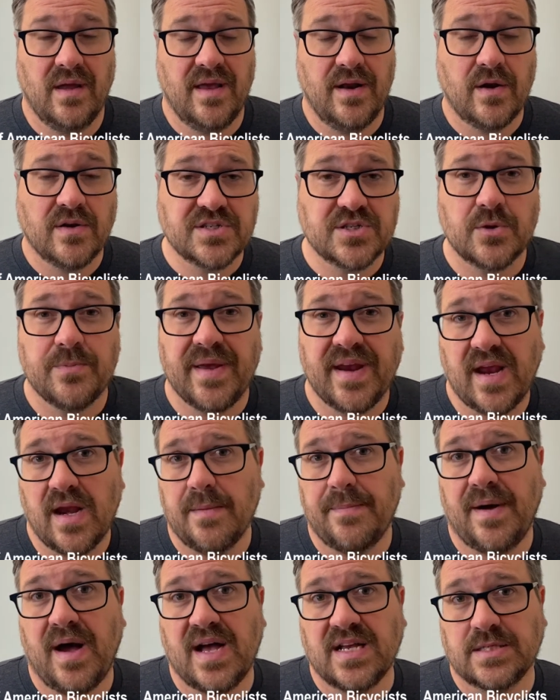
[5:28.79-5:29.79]
and also making
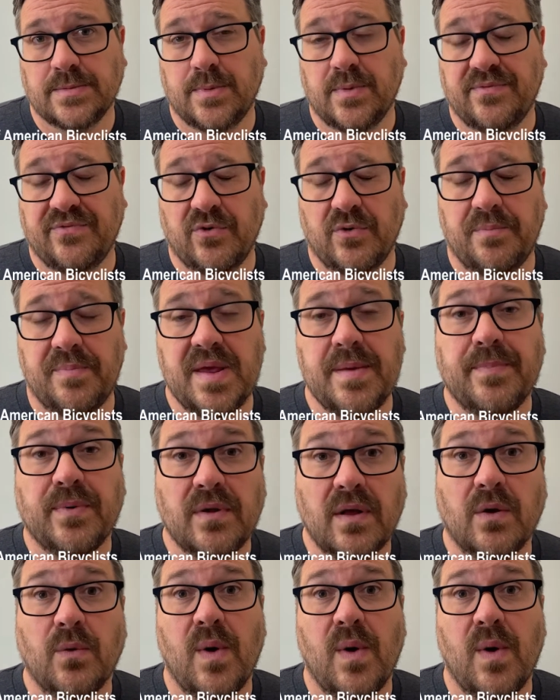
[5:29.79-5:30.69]
it possible for people